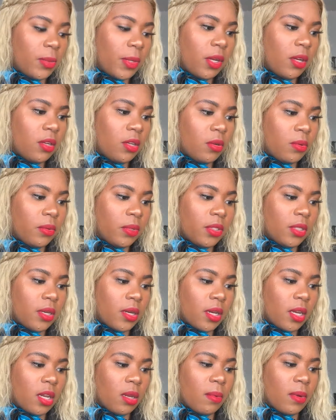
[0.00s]
We all know what we're
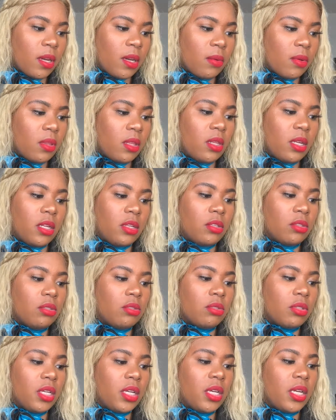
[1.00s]
talking about within the
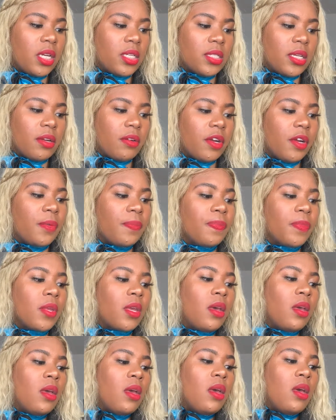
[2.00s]
industry, etc.
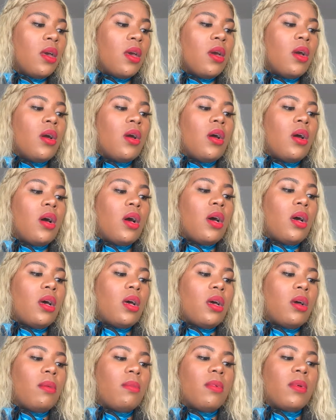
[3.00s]

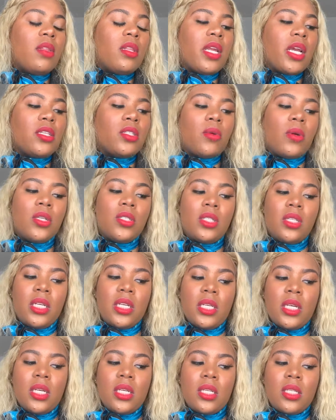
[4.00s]
Next question
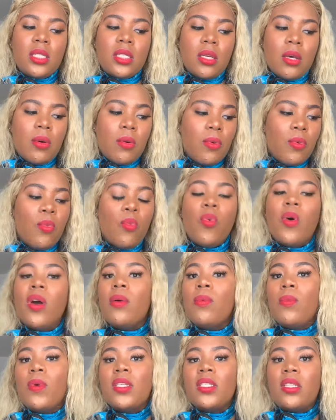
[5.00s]
is,
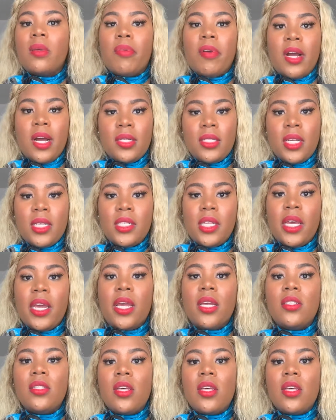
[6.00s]
what was the process like?